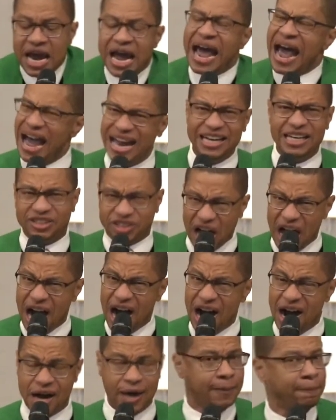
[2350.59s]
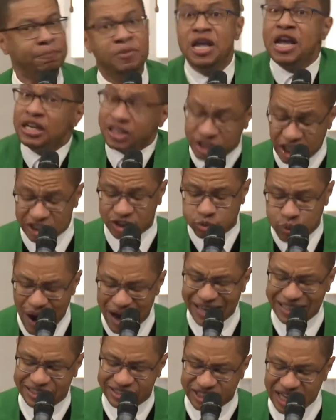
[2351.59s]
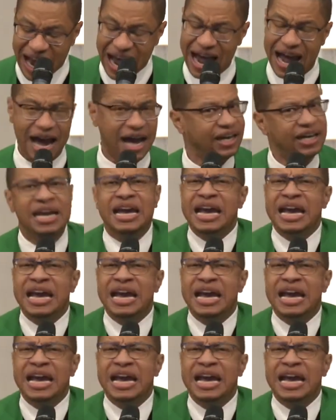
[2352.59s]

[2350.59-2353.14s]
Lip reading: And he done just what he said.